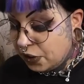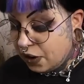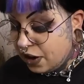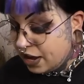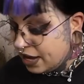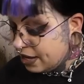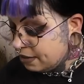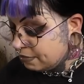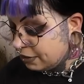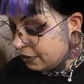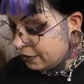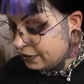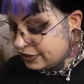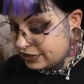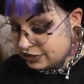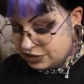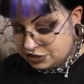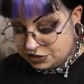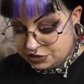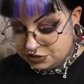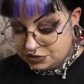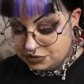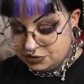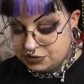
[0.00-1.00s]
I am going
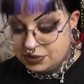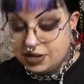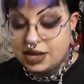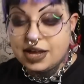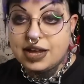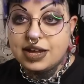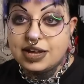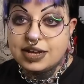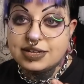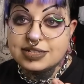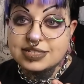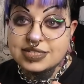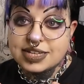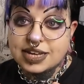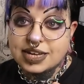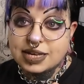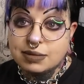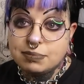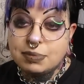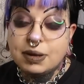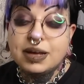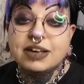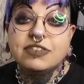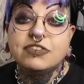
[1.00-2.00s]
to say
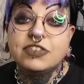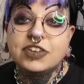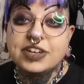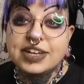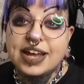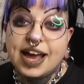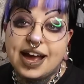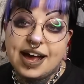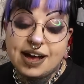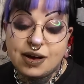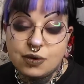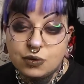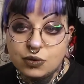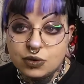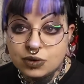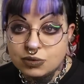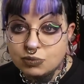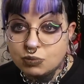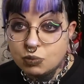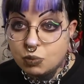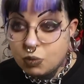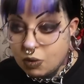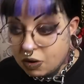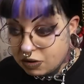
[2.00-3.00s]
goodbye for now,
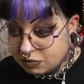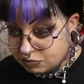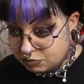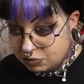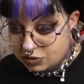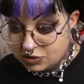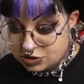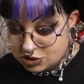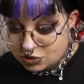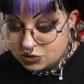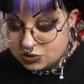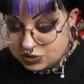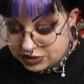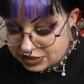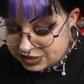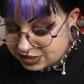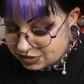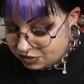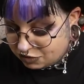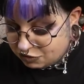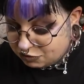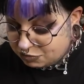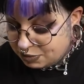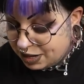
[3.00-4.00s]
wash all this
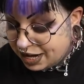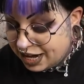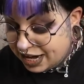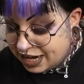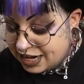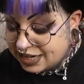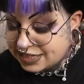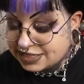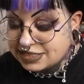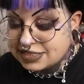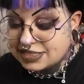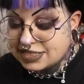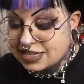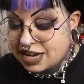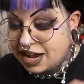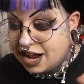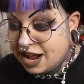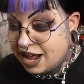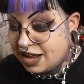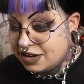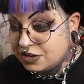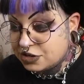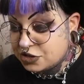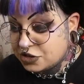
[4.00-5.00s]
off my hands
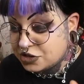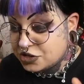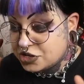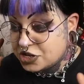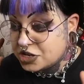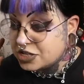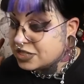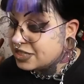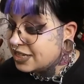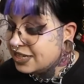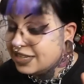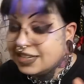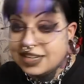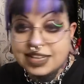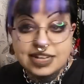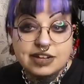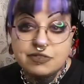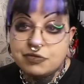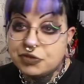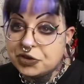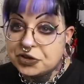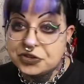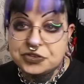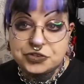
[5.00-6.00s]
and just
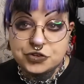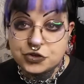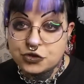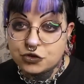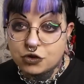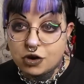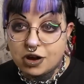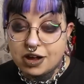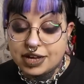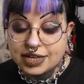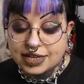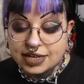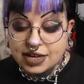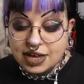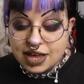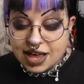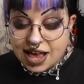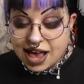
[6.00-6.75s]
leave this to dry,